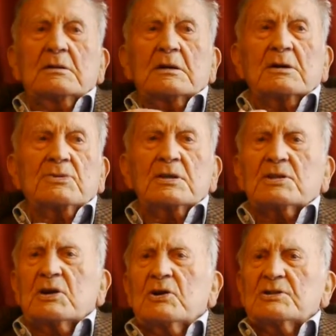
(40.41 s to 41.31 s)
I think they
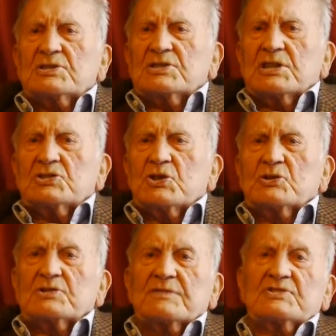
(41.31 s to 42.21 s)
called it St.
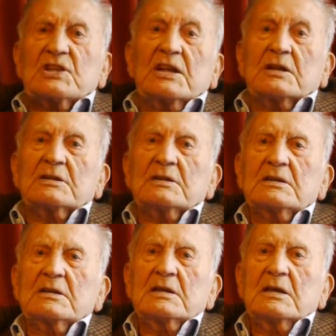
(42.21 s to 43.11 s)
Joseph's then.
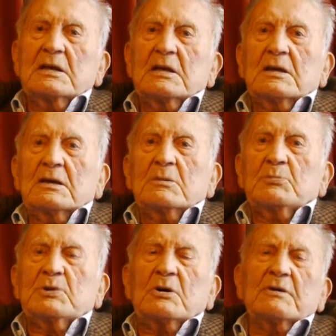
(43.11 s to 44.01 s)

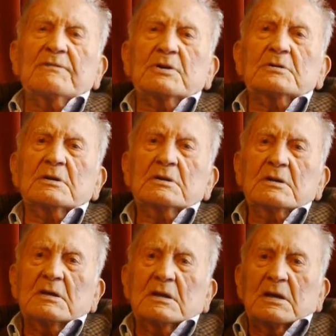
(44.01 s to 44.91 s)
But however,
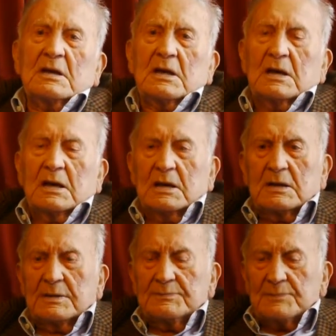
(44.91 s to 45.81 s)

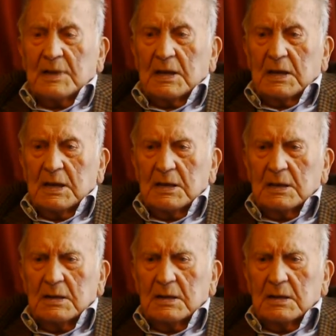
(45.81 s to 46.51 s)
uh, he...